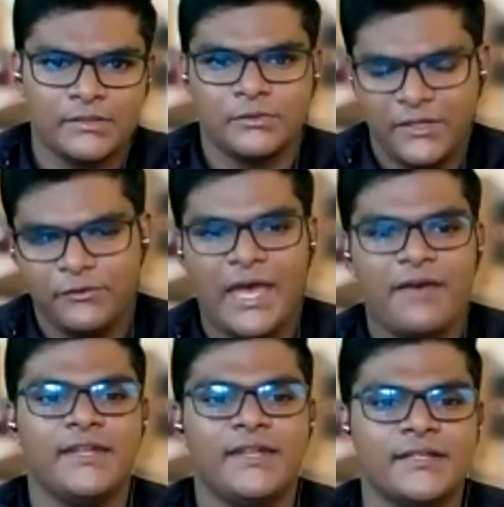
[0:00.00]
So if you
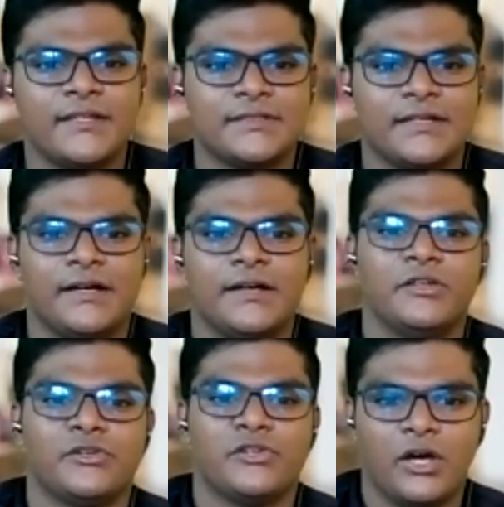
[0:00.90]
have any such, uh,
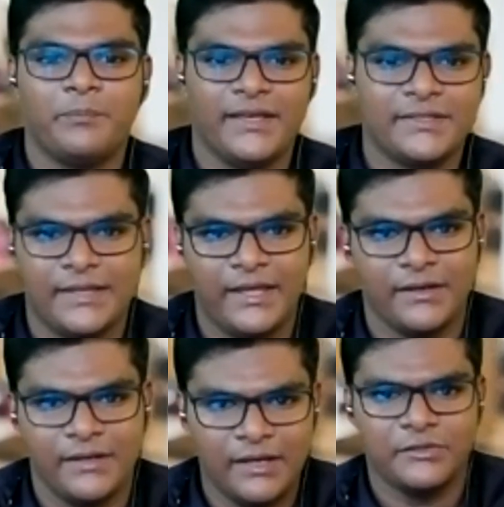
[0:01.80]
you know, topics,
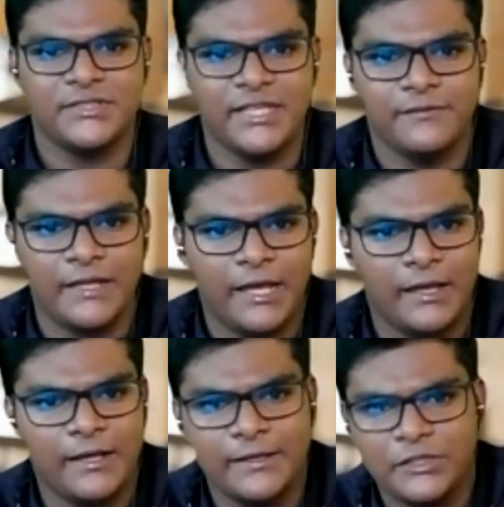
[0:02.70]
and uh, Ruchi,
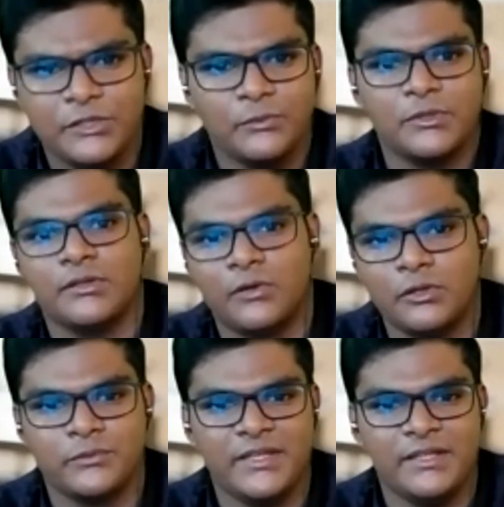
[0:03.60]
uh, you will
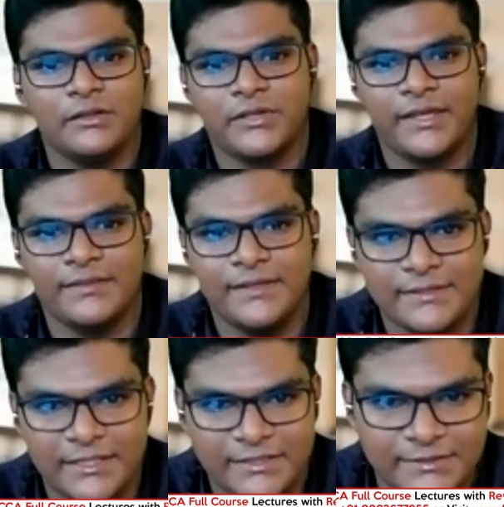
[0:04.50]
also be looking at
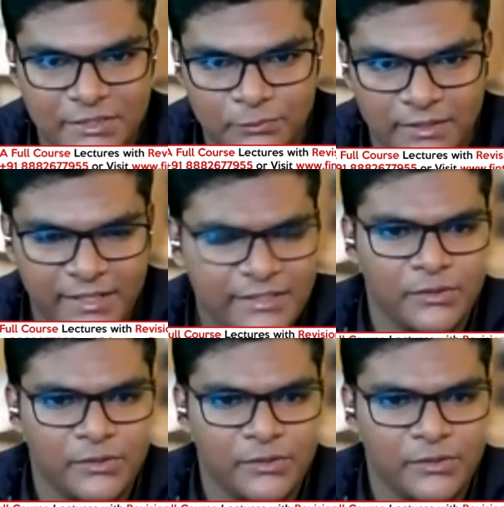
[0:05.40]
these sessions as well, right?